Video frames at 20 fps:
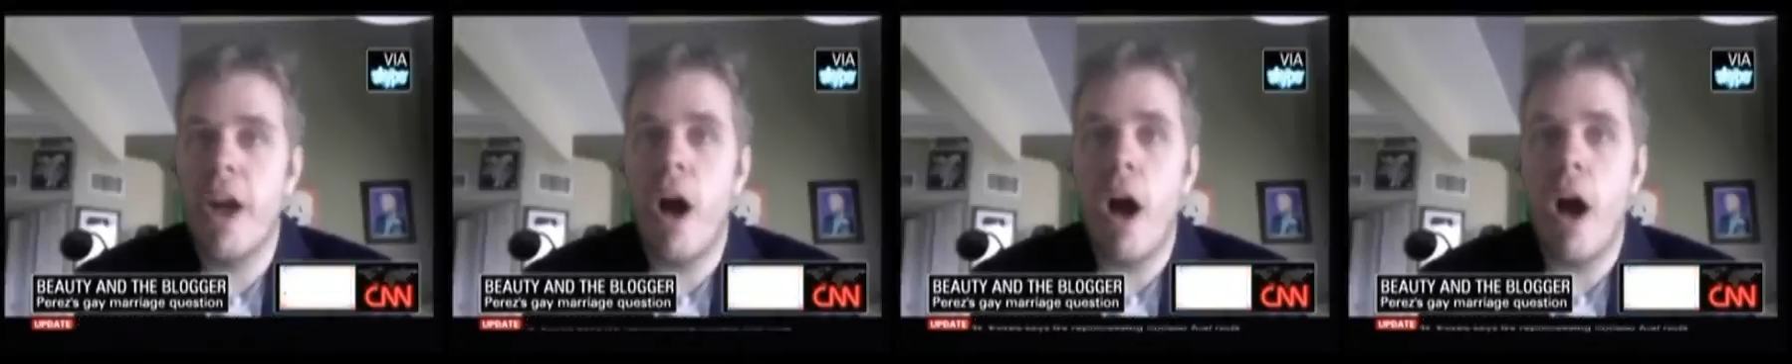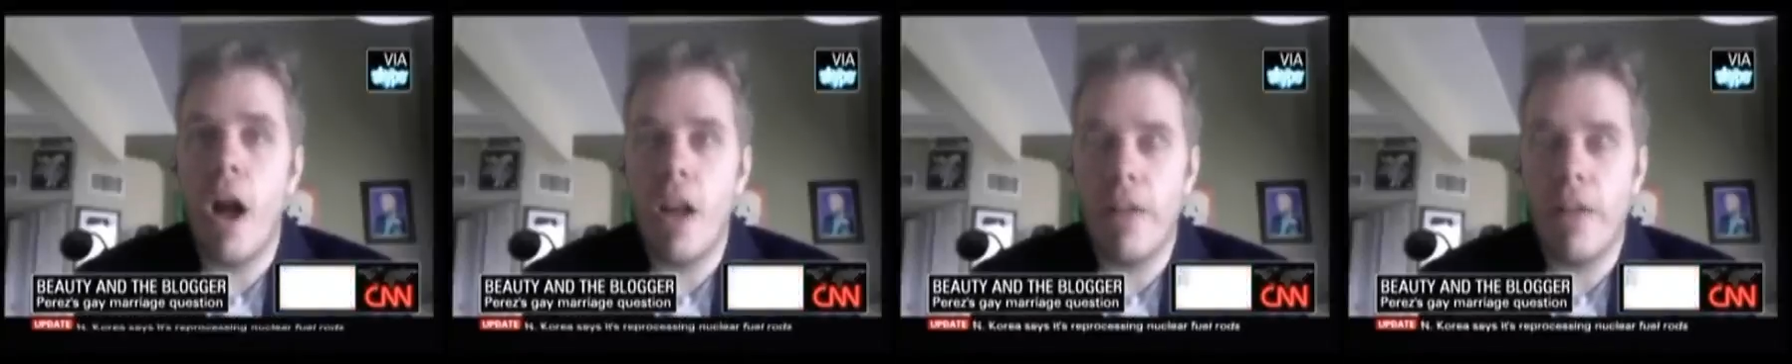
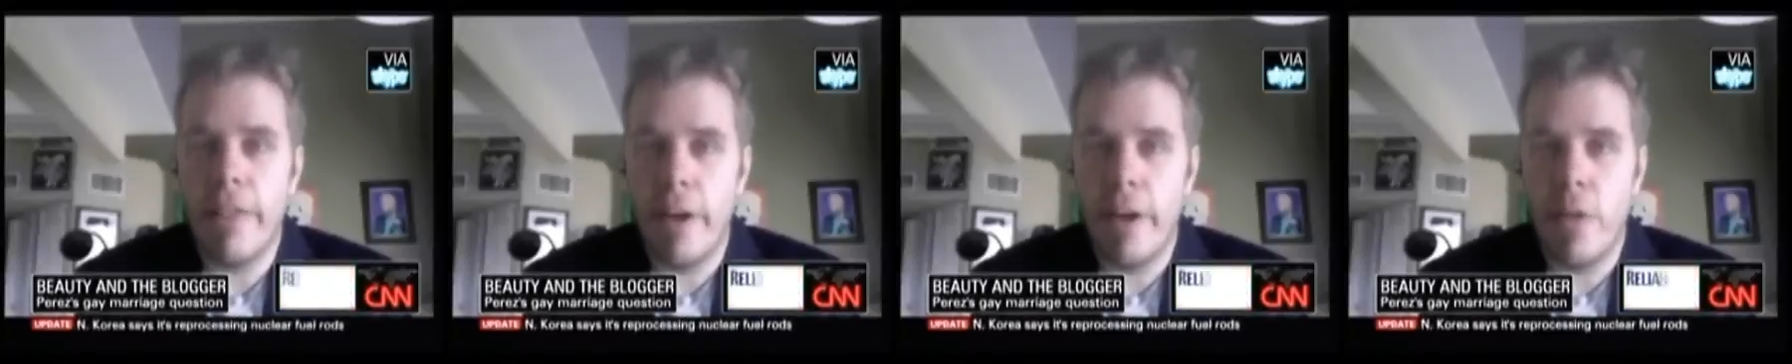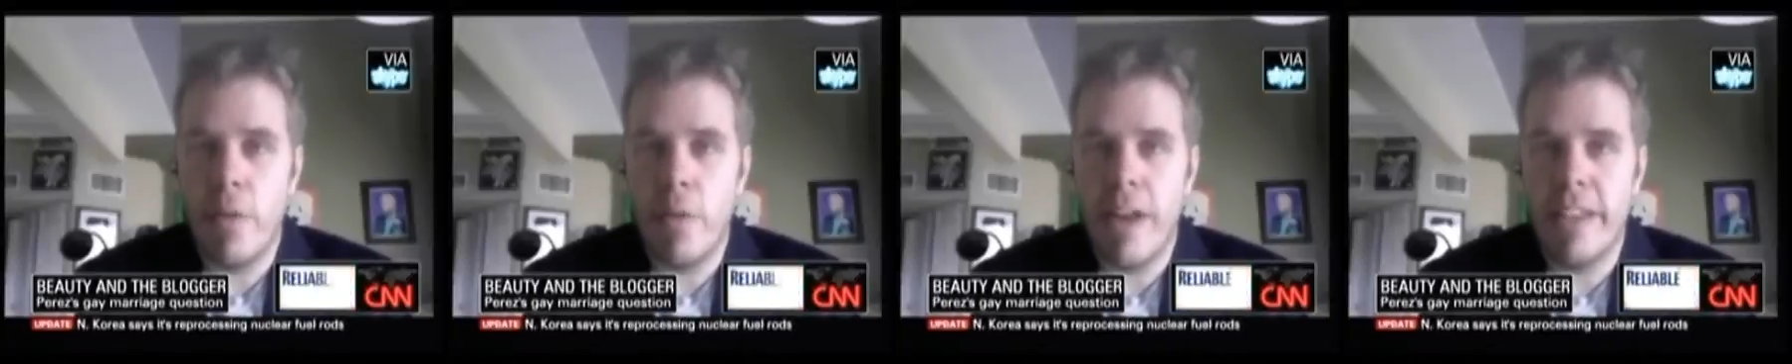all of
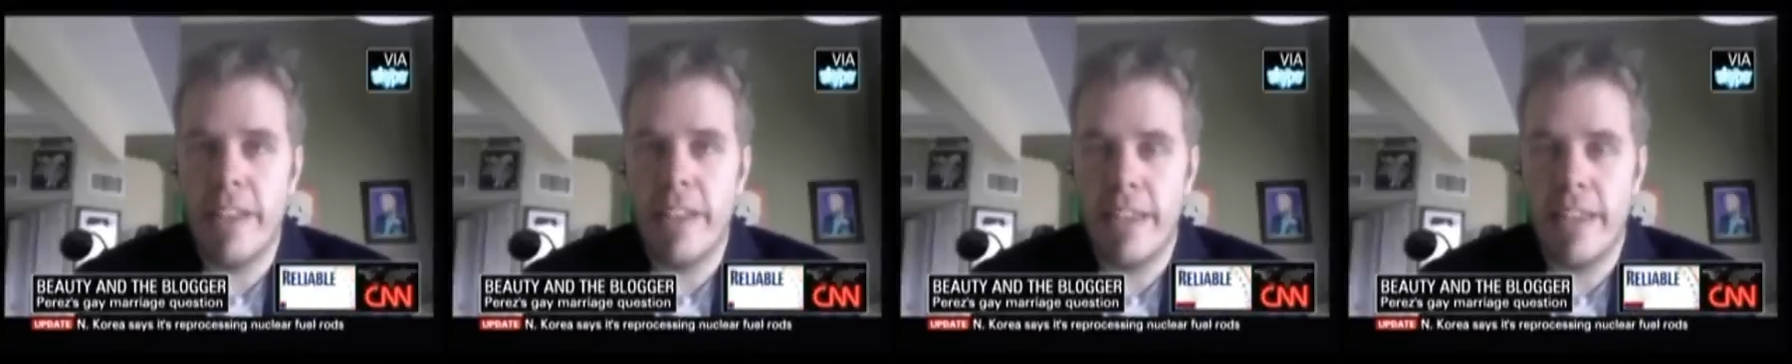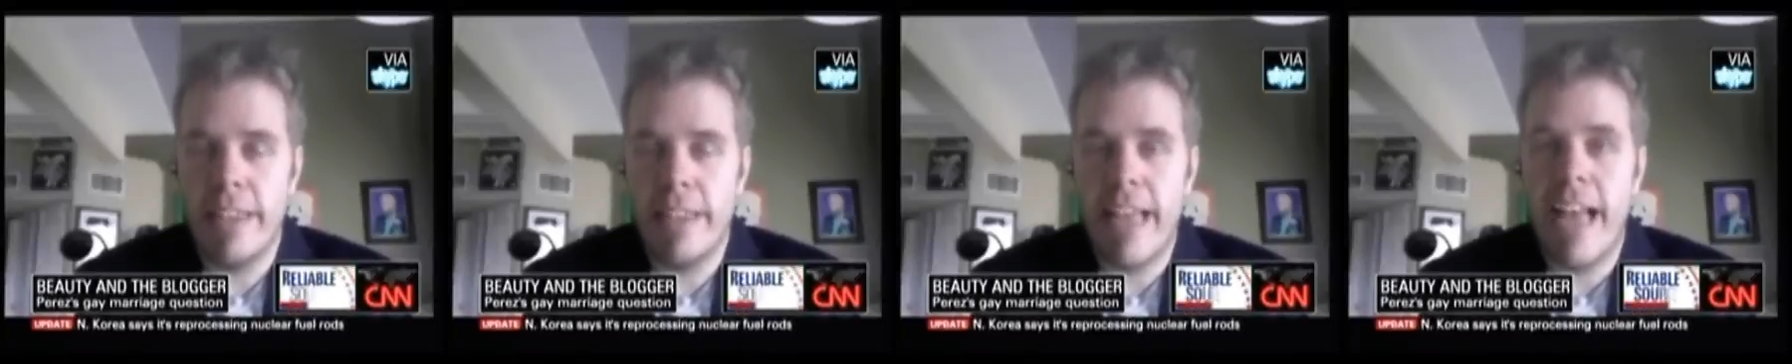their
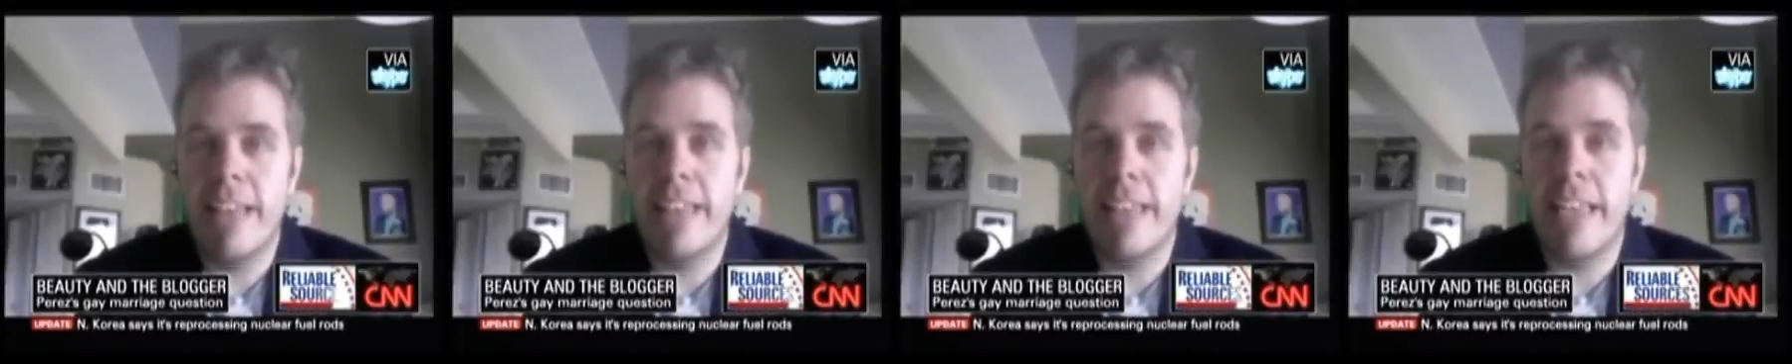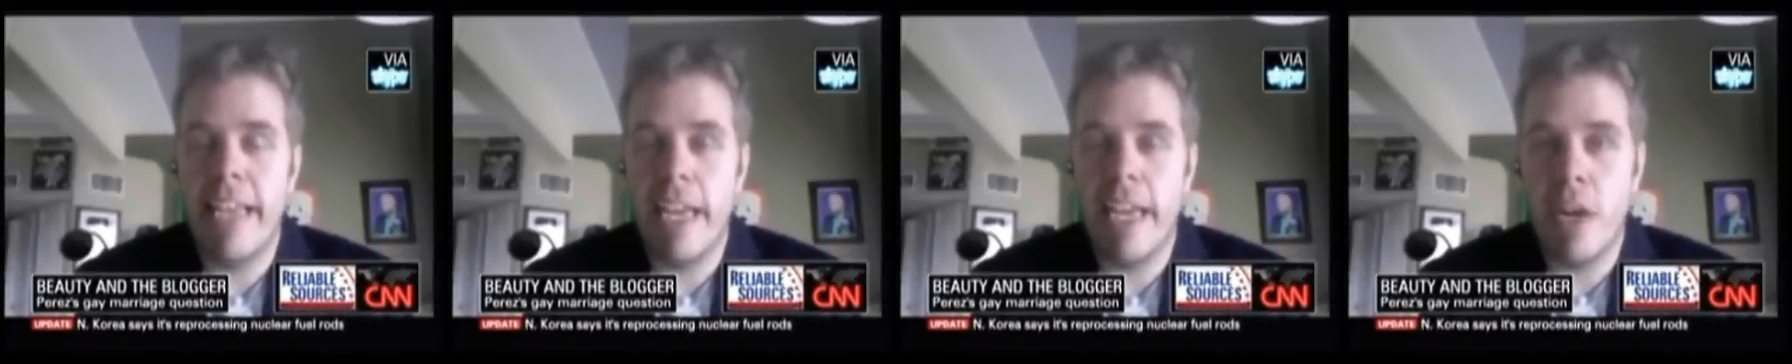residents
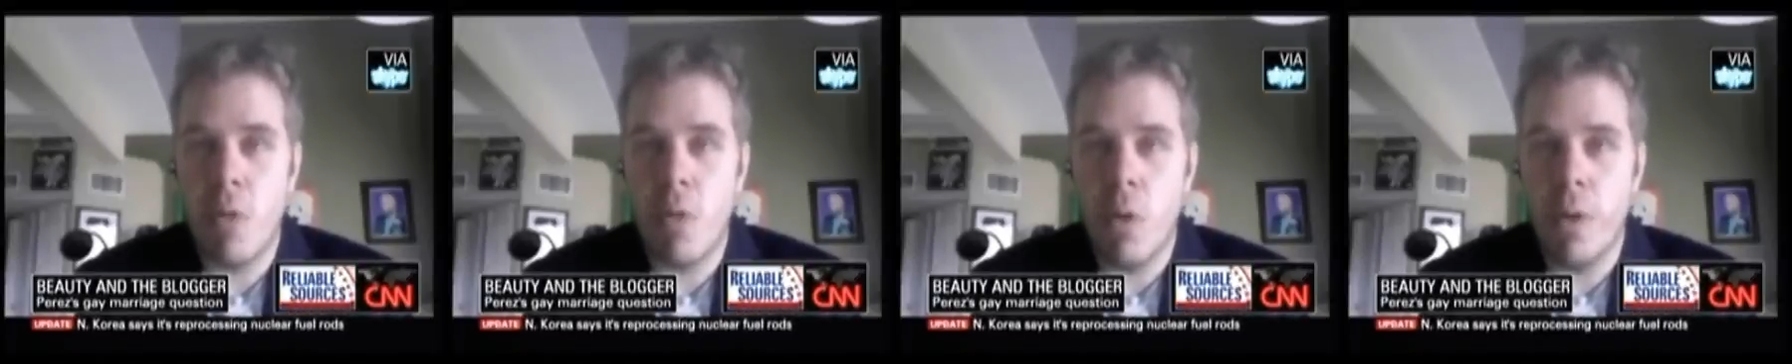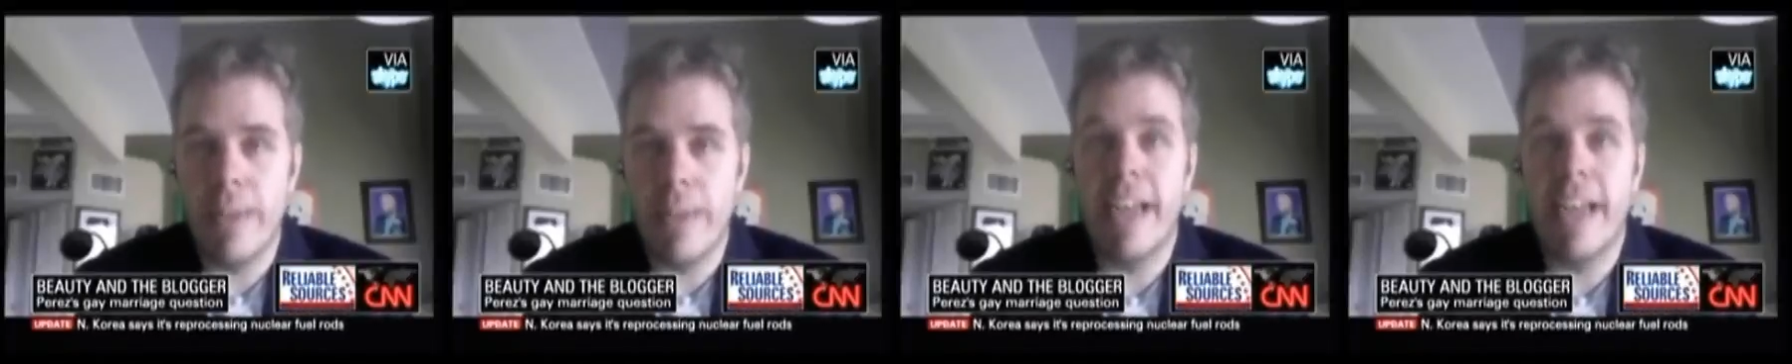as equals